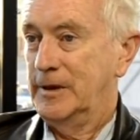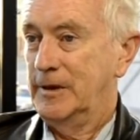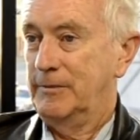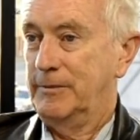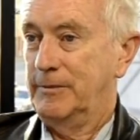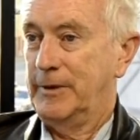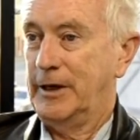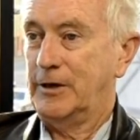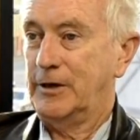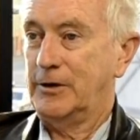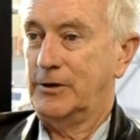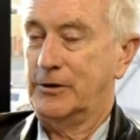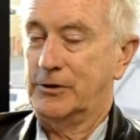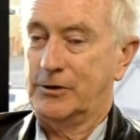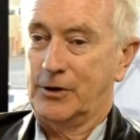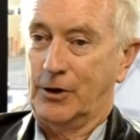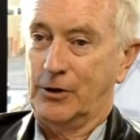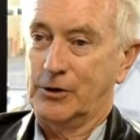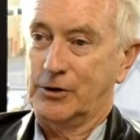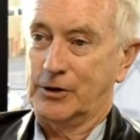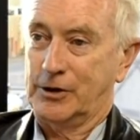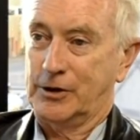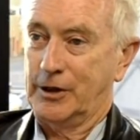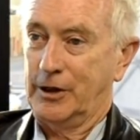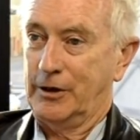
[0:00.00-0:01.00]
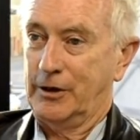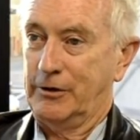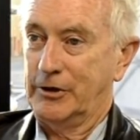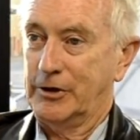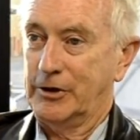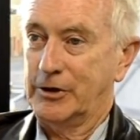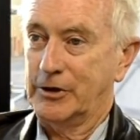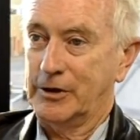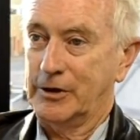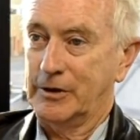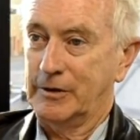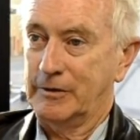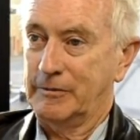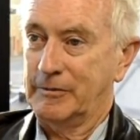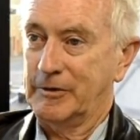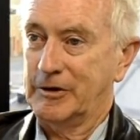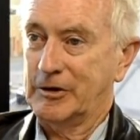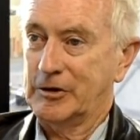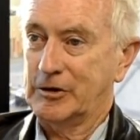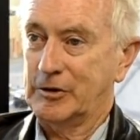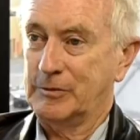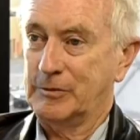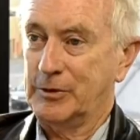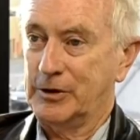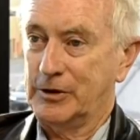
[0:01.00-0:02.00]
Make it a socially oriented
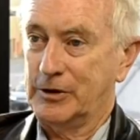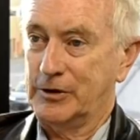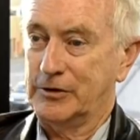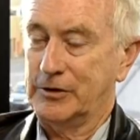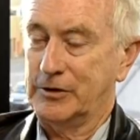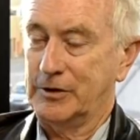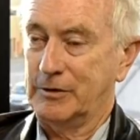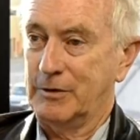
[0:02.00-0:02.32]
immigration policy